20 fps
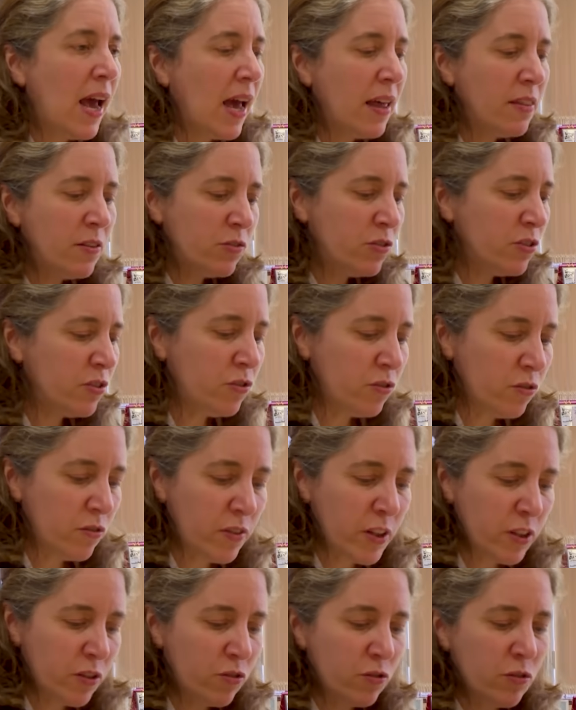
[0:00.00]
And there's just sort
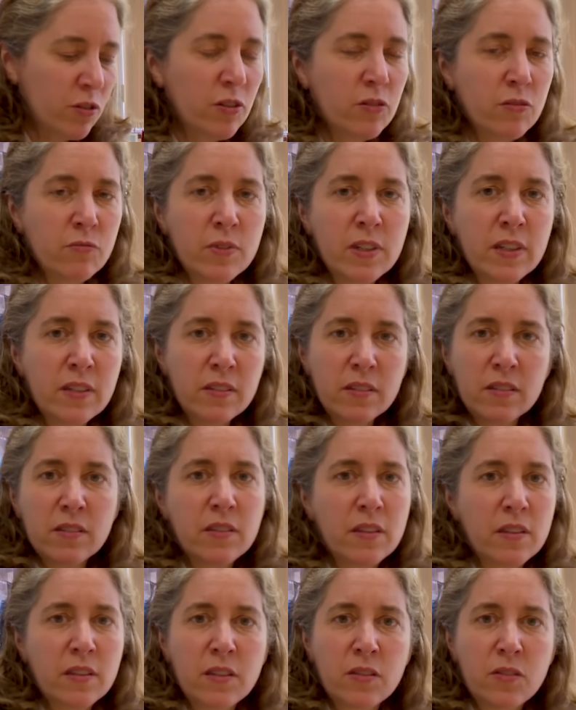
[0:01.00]
of historical
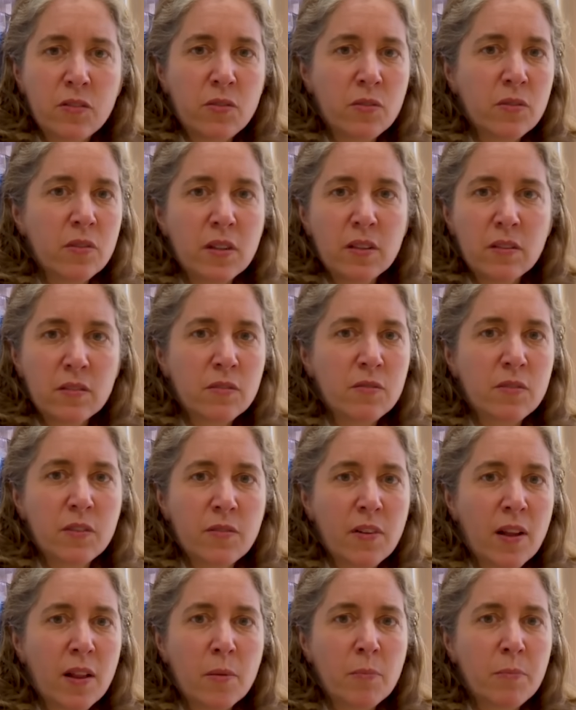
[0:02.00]
reasons that these two things have
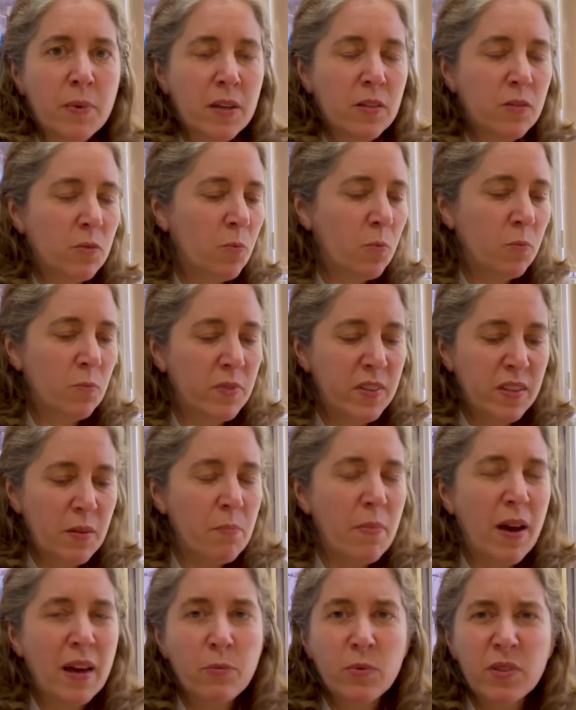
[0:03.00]
developed because
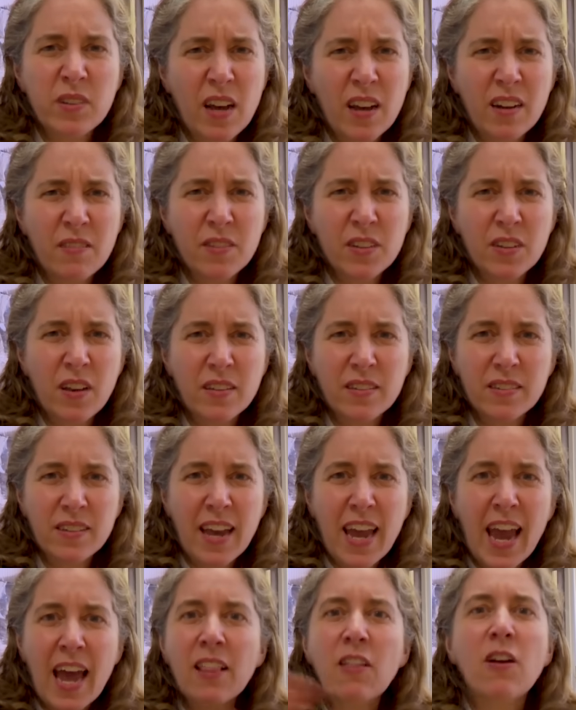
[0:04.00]
SIMBAD was kind of a, a
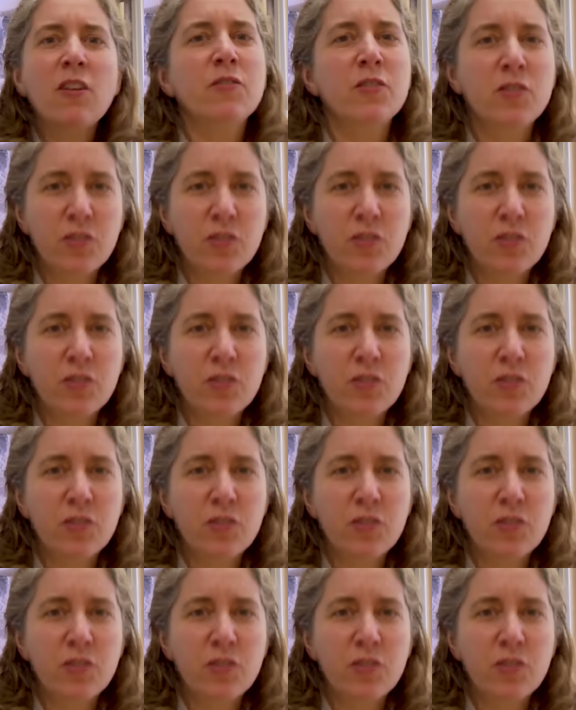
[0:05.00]
catalog of